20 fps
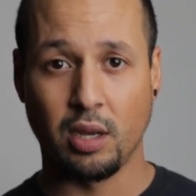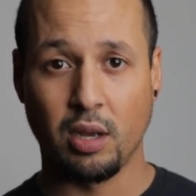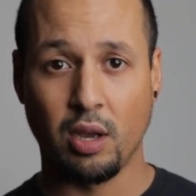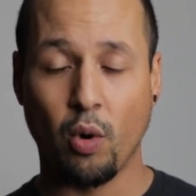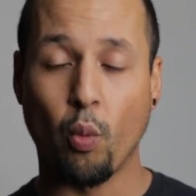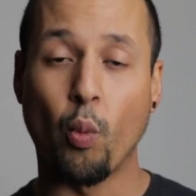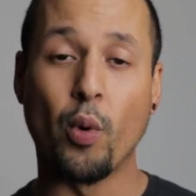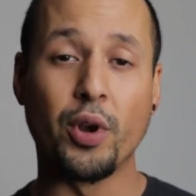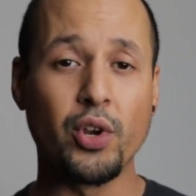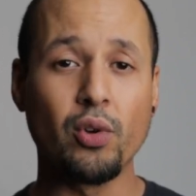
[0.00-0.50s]

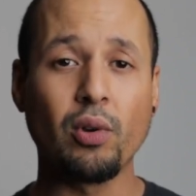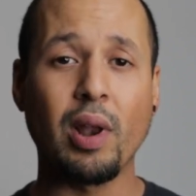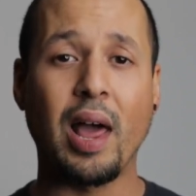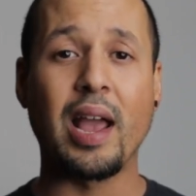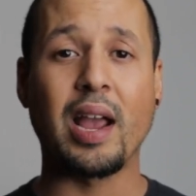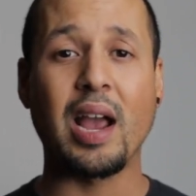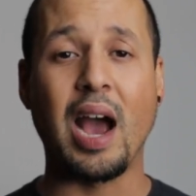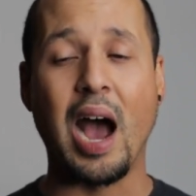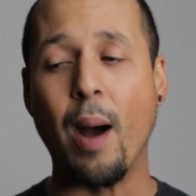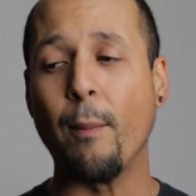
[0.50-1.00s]
When you
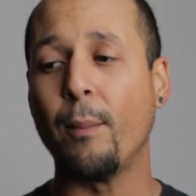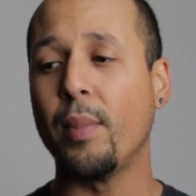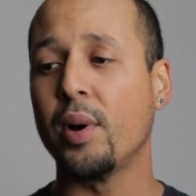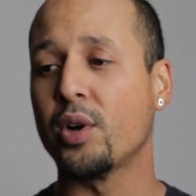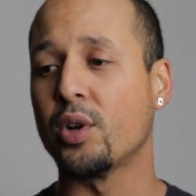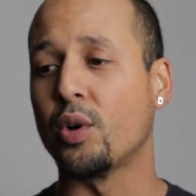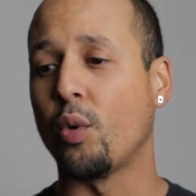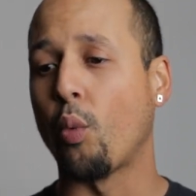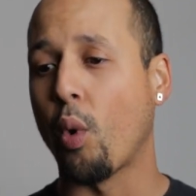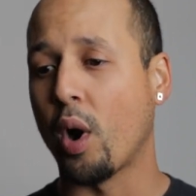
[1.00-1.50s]
like, I'm going
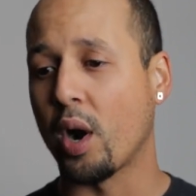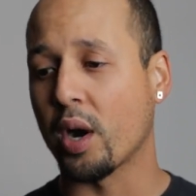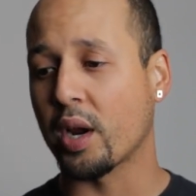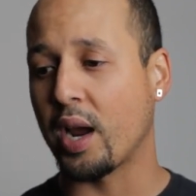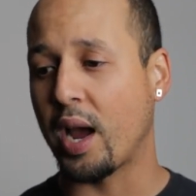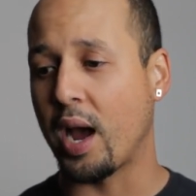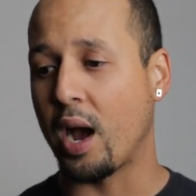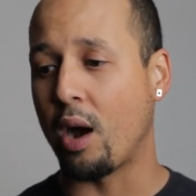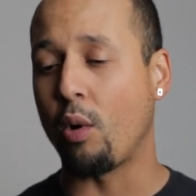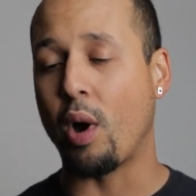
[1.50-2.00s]
to work
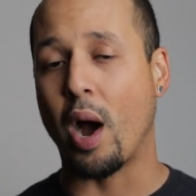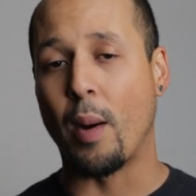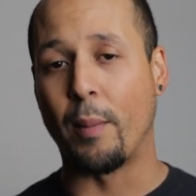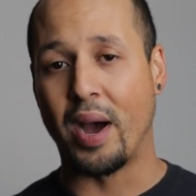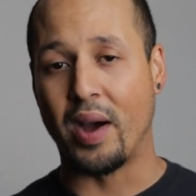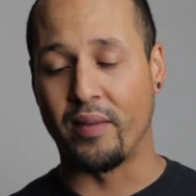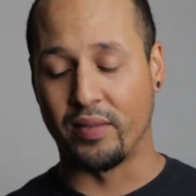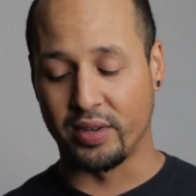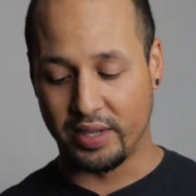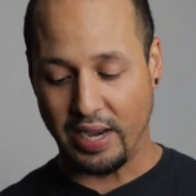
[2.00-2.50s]
out, I'm going to
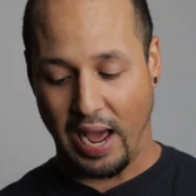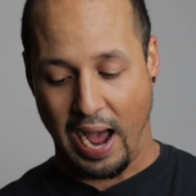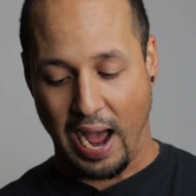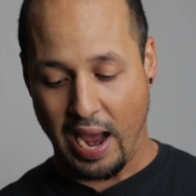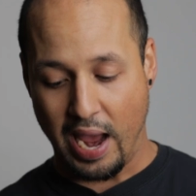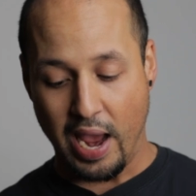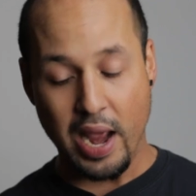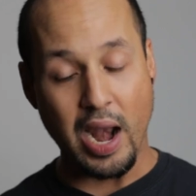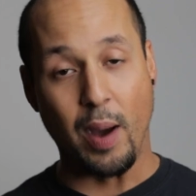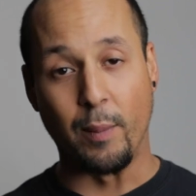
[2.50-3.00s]
have a
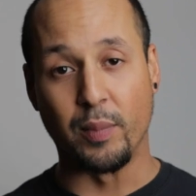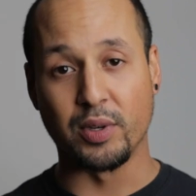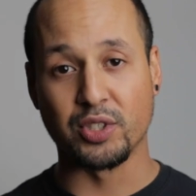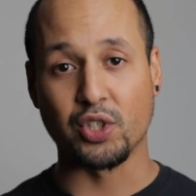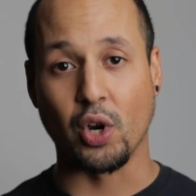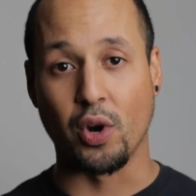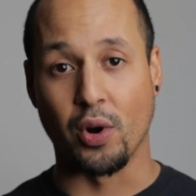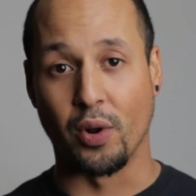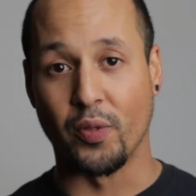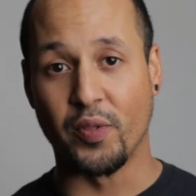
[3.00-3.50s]
diet, I'm going to
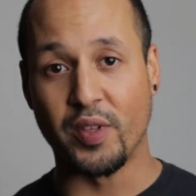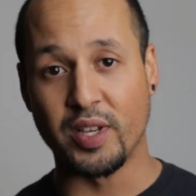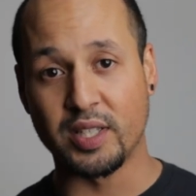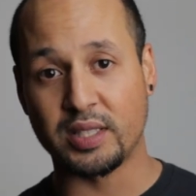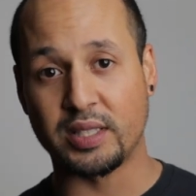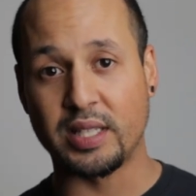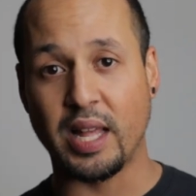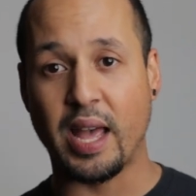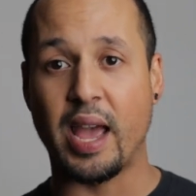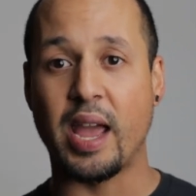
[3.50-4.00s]
start on this
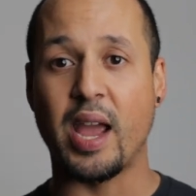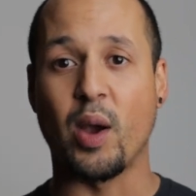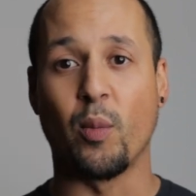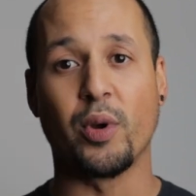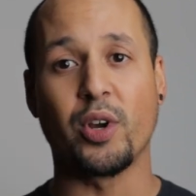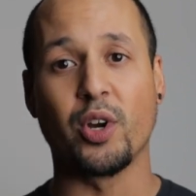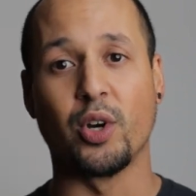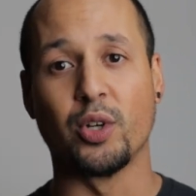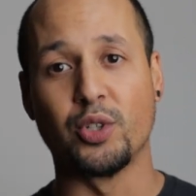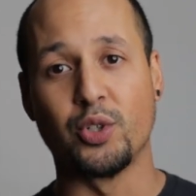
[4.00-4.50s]
day, and we're
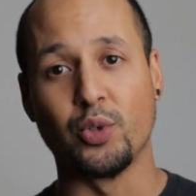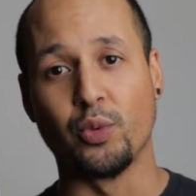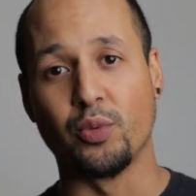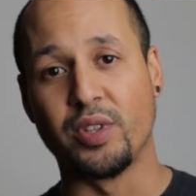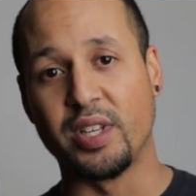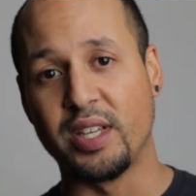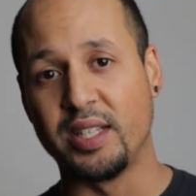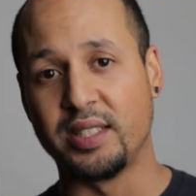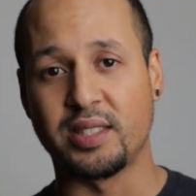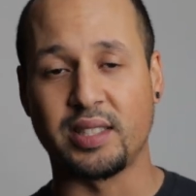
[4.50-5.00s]
going to do
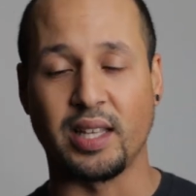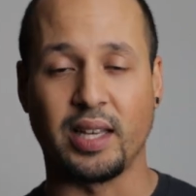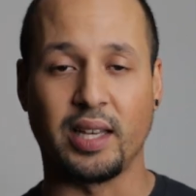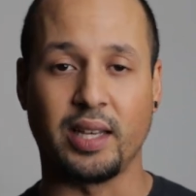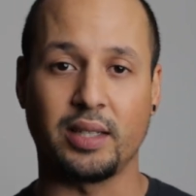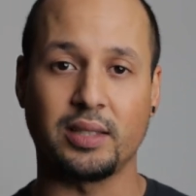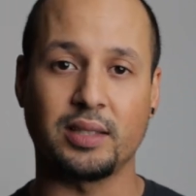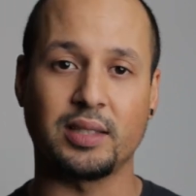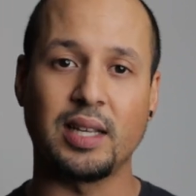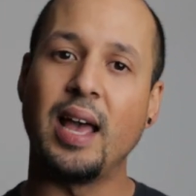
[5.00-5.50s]
these
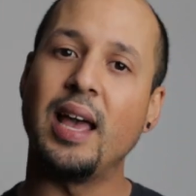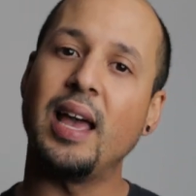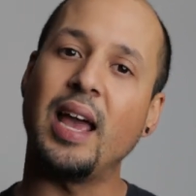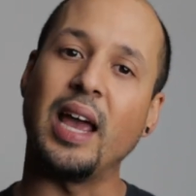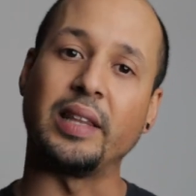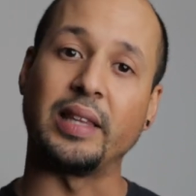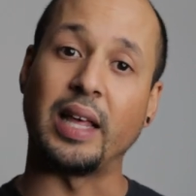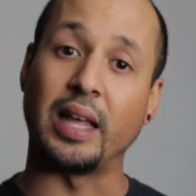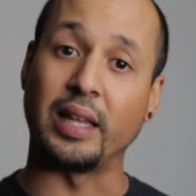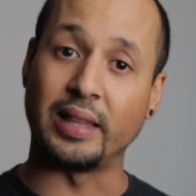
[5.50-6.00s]
things,
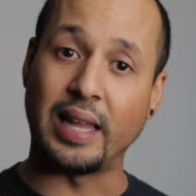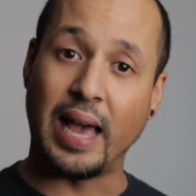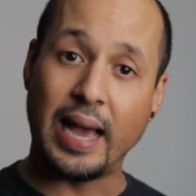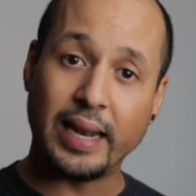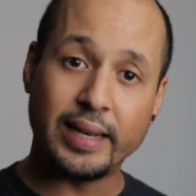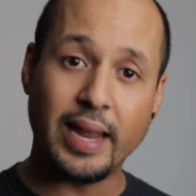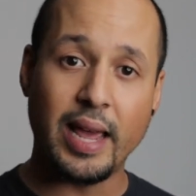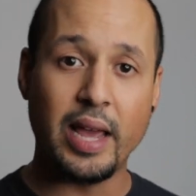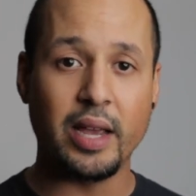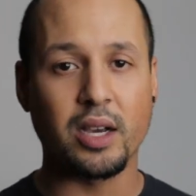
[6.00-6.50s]
and then that
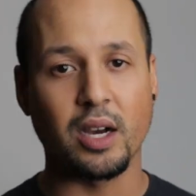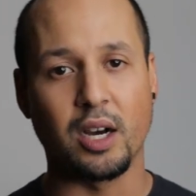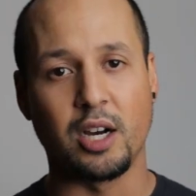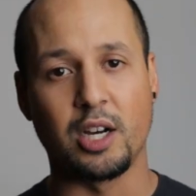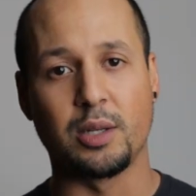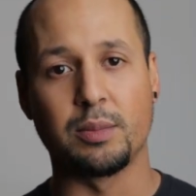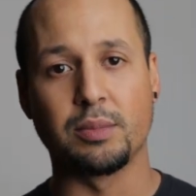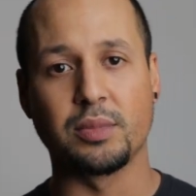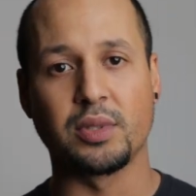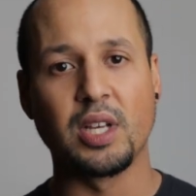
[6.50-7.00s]
day
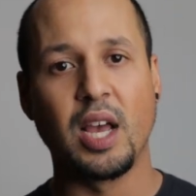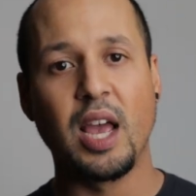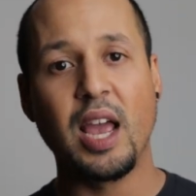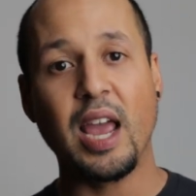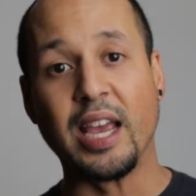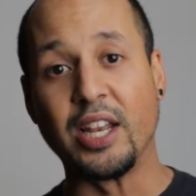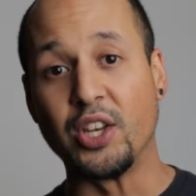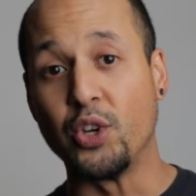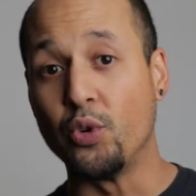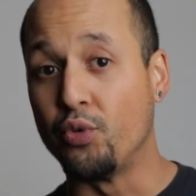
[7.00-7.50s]
comes,
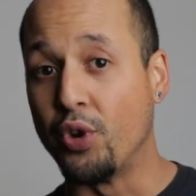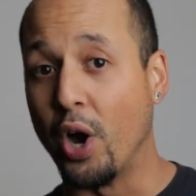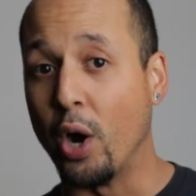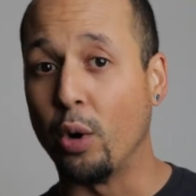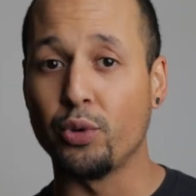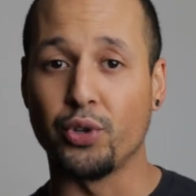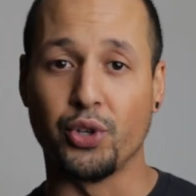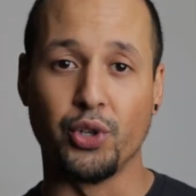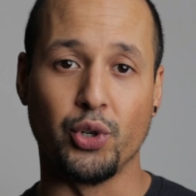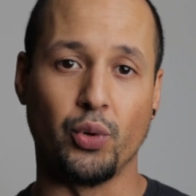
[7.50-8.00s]
and you
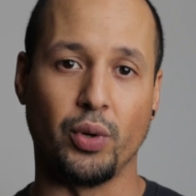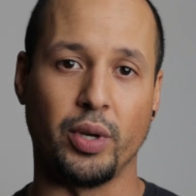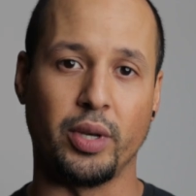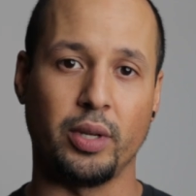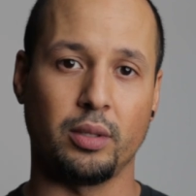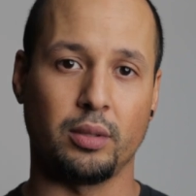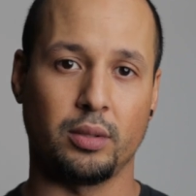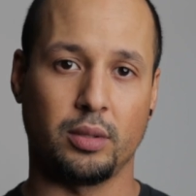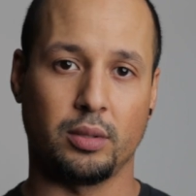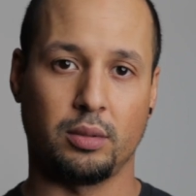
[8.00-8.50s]
don't do it,
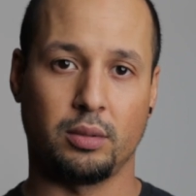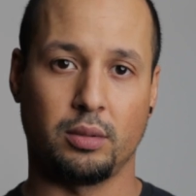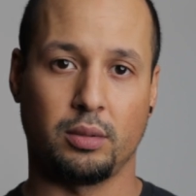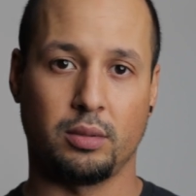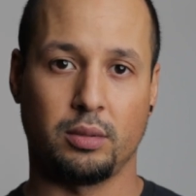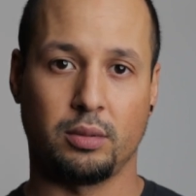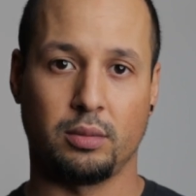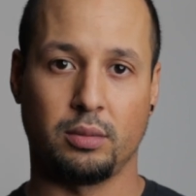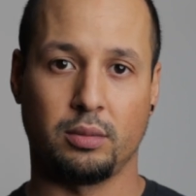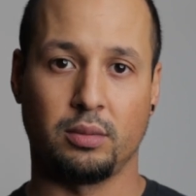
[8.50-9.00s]

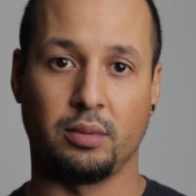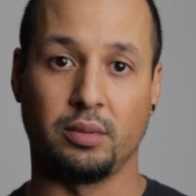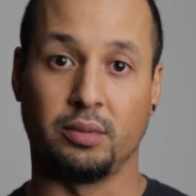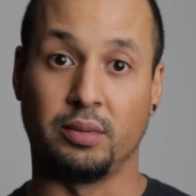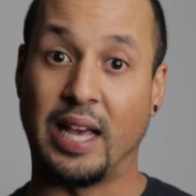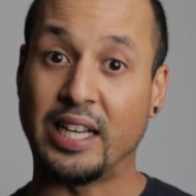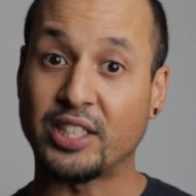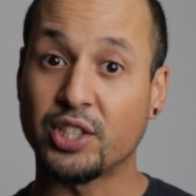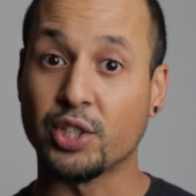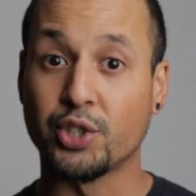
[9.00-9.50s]

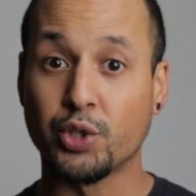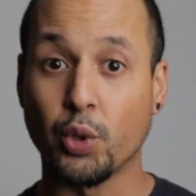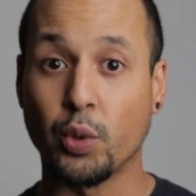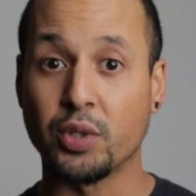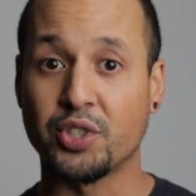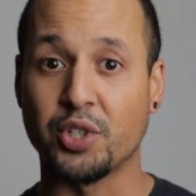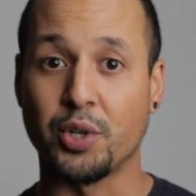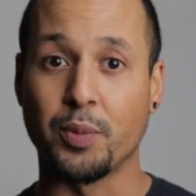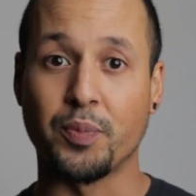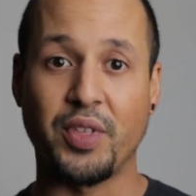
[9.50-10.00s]
that's a
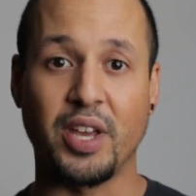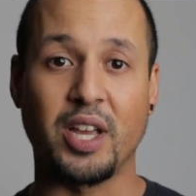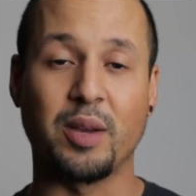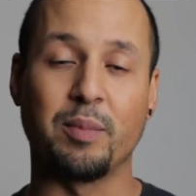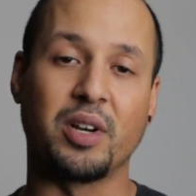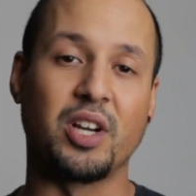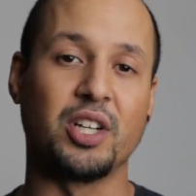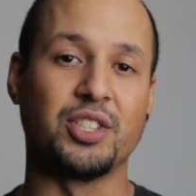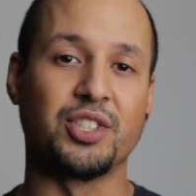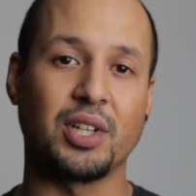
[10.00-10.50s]
short-term thinking
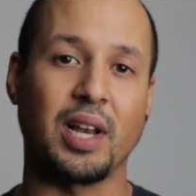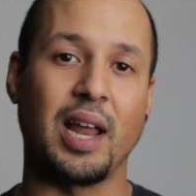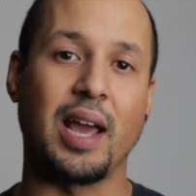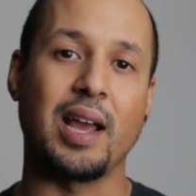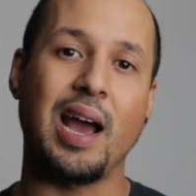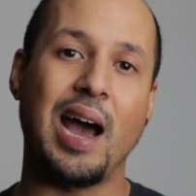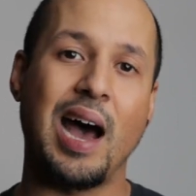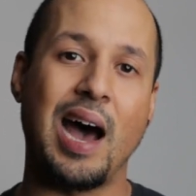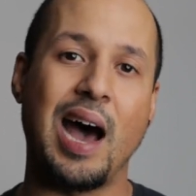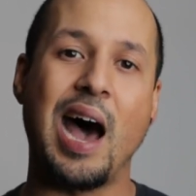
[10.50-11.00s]
because you're like,
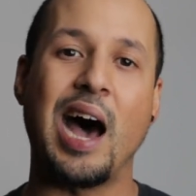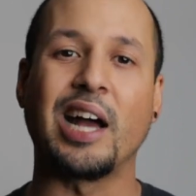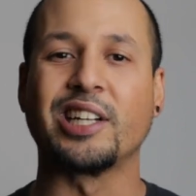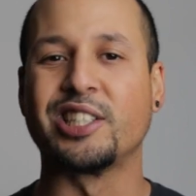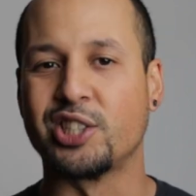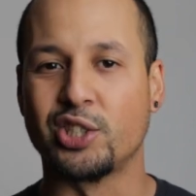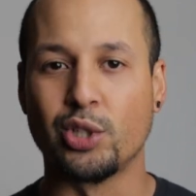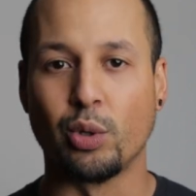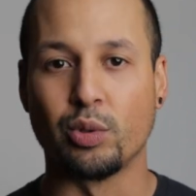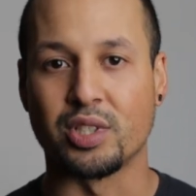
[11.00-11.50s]
I'll
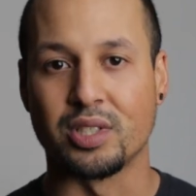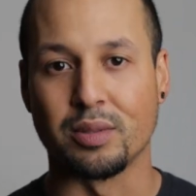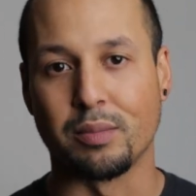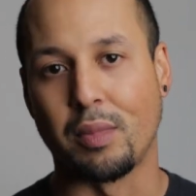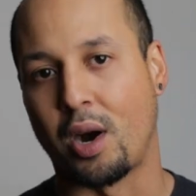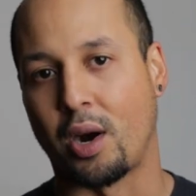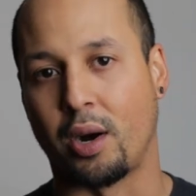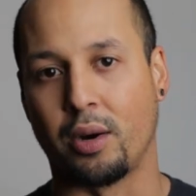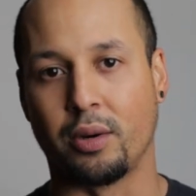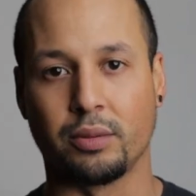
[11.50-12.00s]
just do it
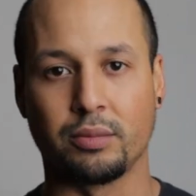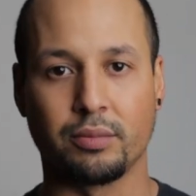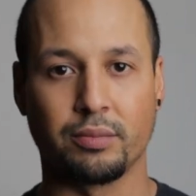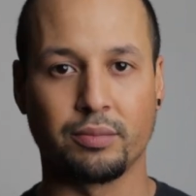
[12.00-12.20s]
tomorrow.